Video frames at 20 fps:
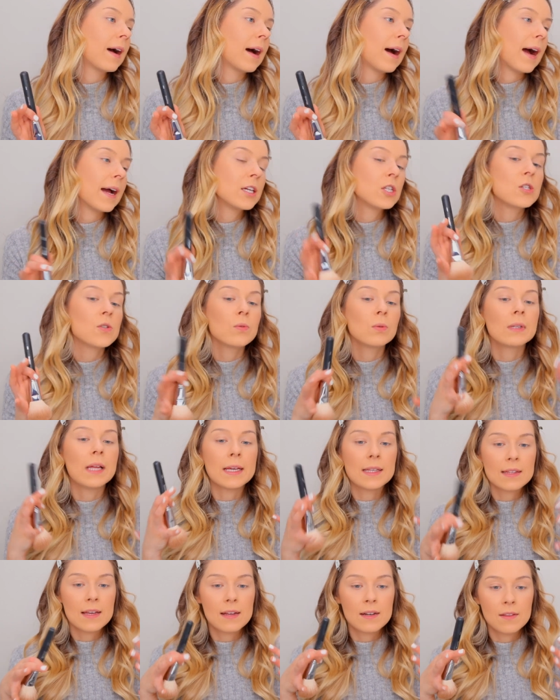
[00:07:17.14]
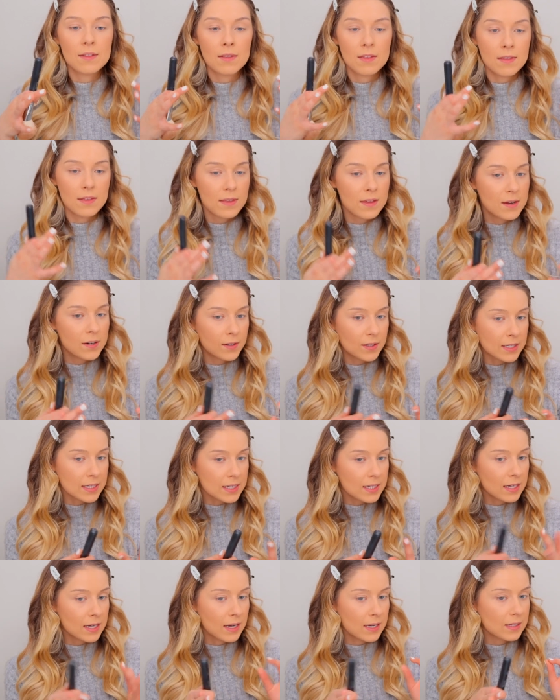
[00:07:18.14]
I do like that in
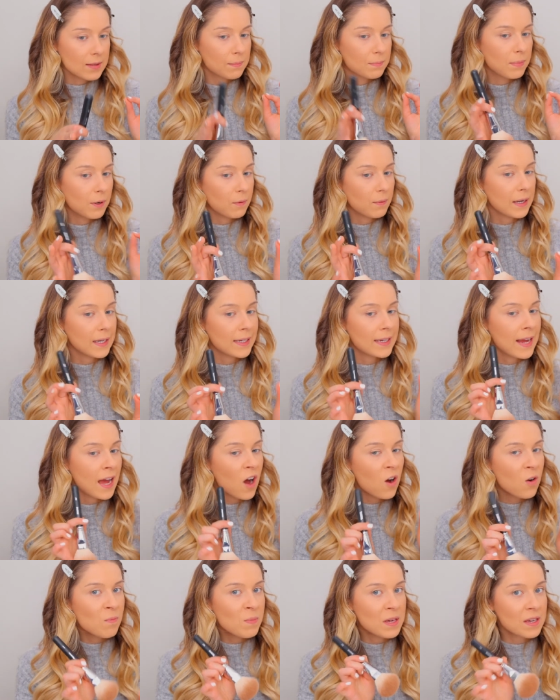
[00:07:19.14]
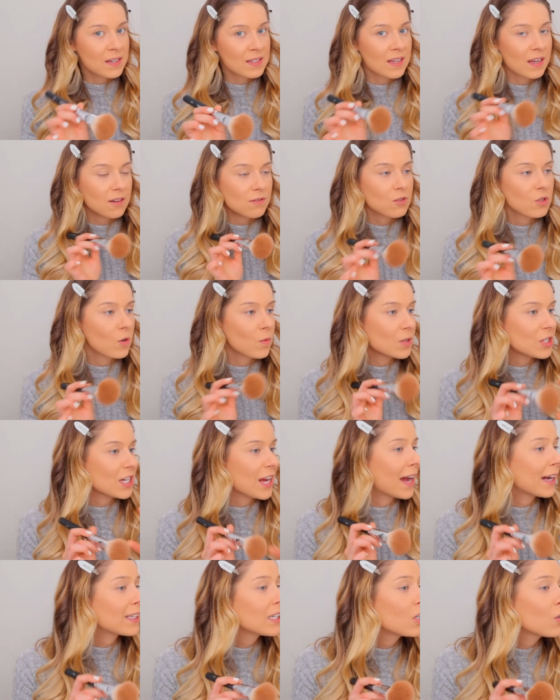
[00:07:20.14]
theory, but right now because I have so much
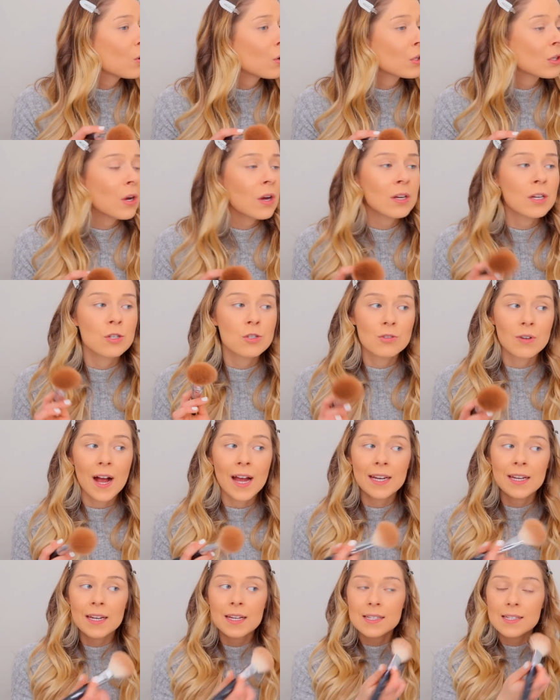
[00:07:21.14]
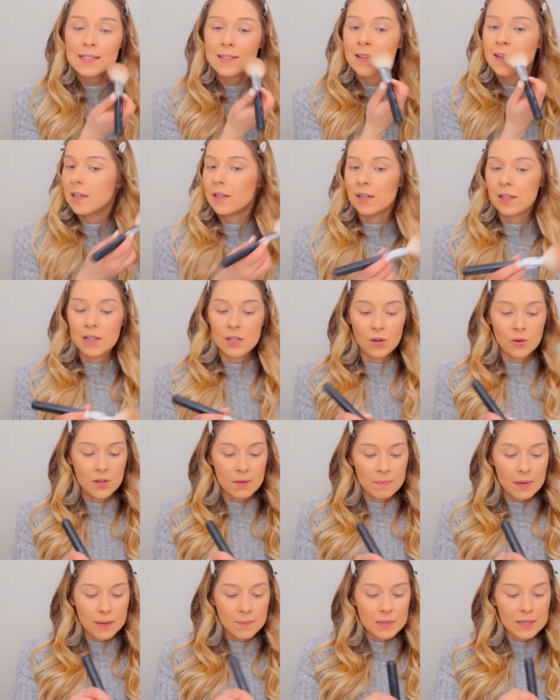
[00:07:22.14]
acne going on and dryness, you know,
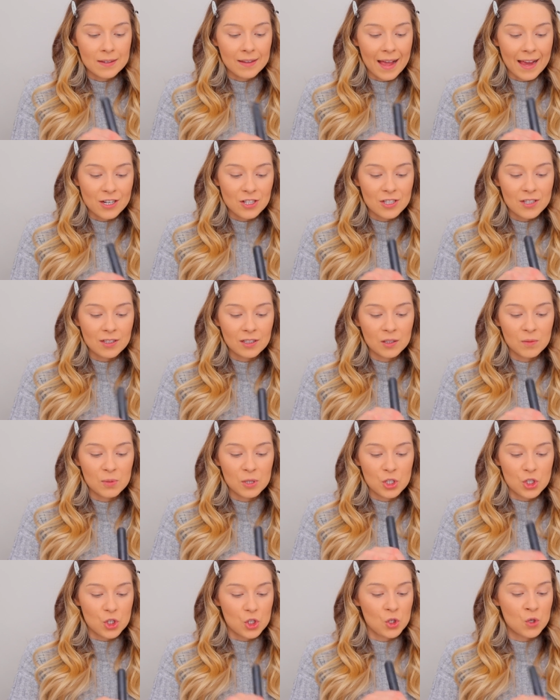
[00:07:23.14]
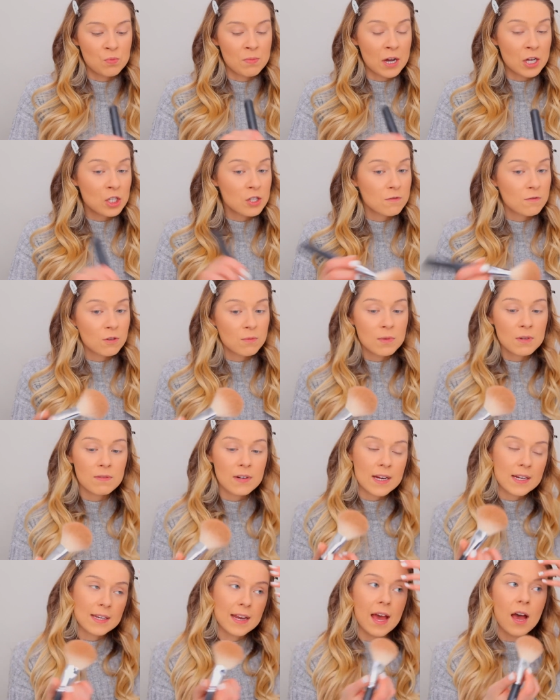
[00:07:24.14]
it might be actually a little bit too much for me
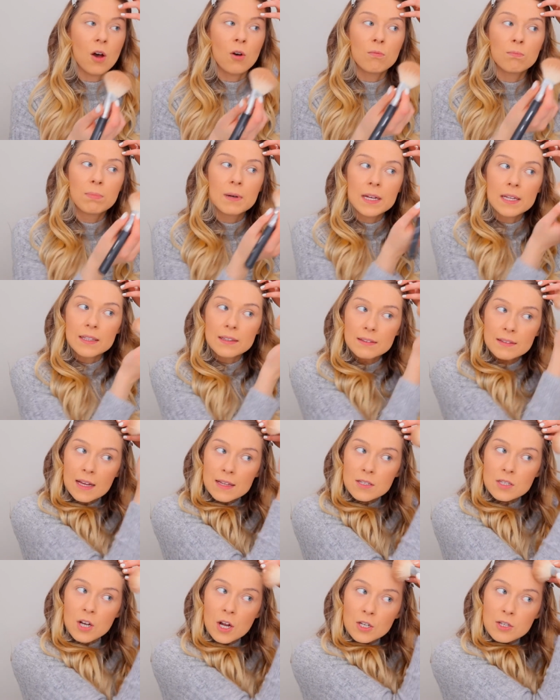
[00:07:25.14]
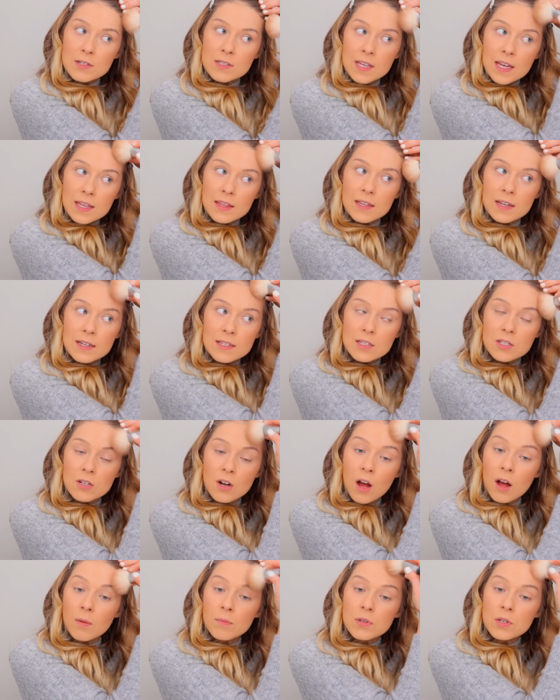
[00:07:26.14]
right now, but that's not to say that it's
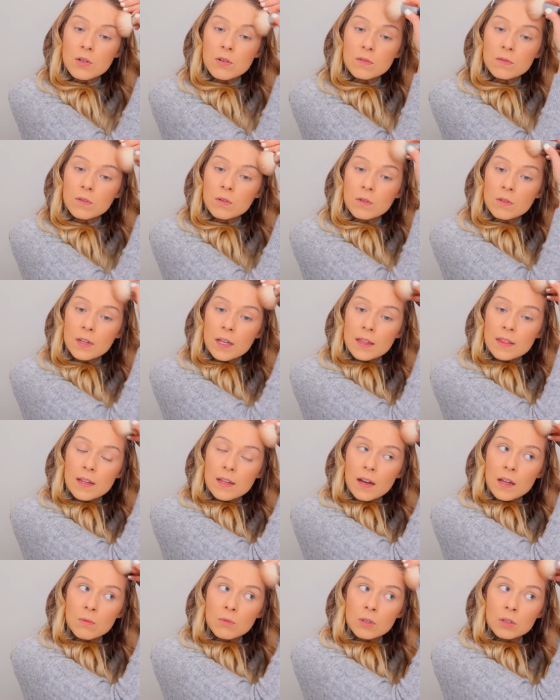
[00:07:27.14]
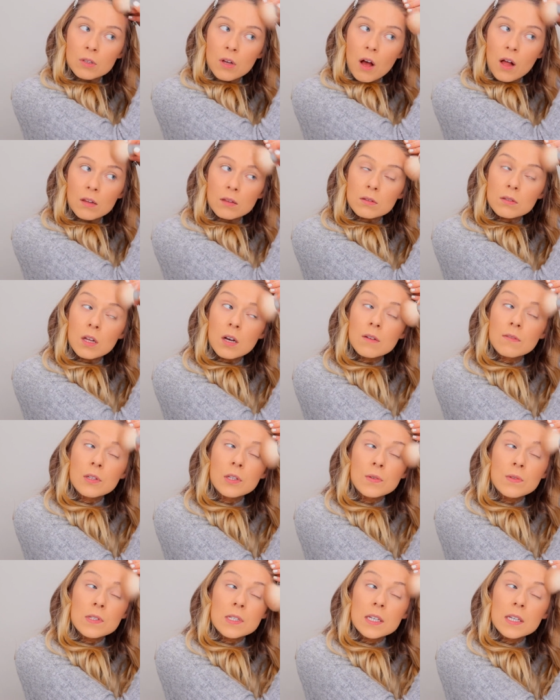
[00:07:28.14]
not beautiful and that I will not love
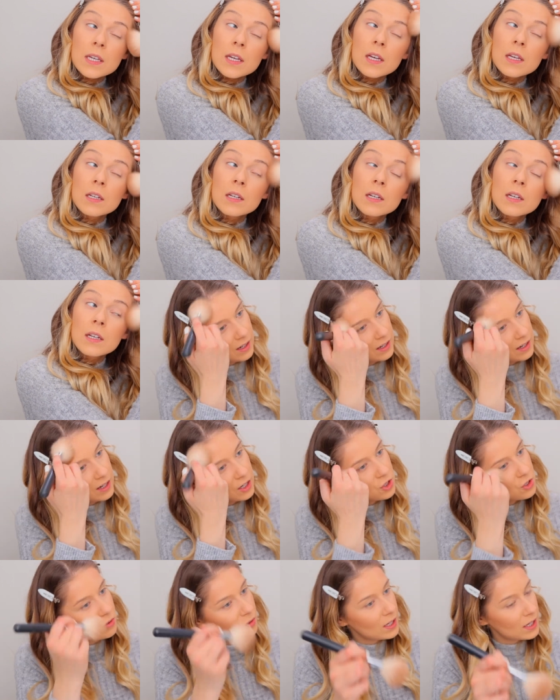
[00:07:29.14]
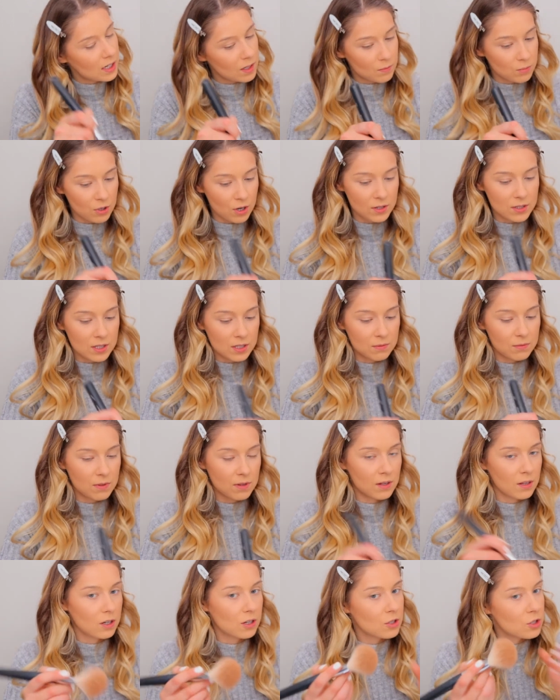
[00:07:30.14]
using it. And I do like a bronzer
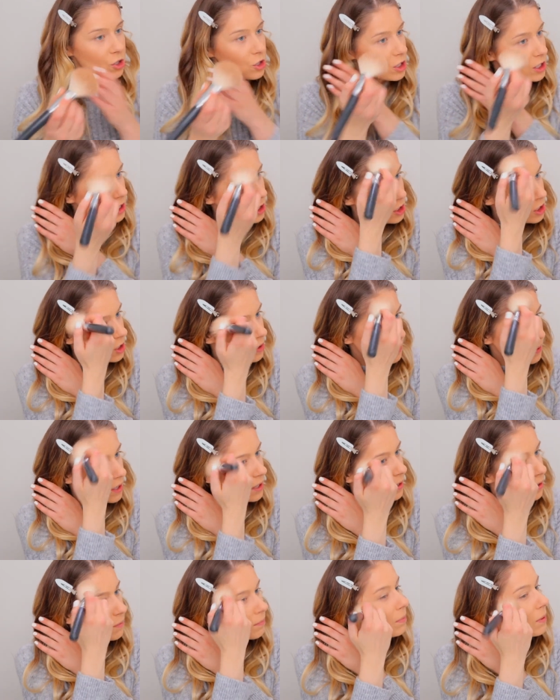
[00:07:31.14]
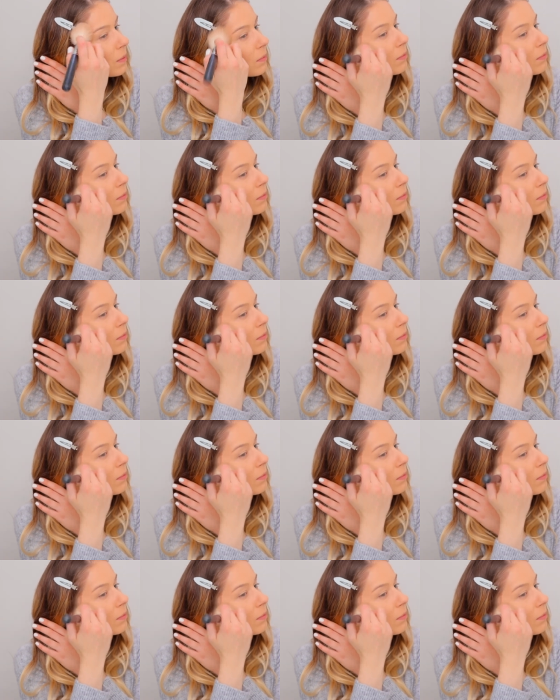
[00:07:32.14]
with a good sheen to it, but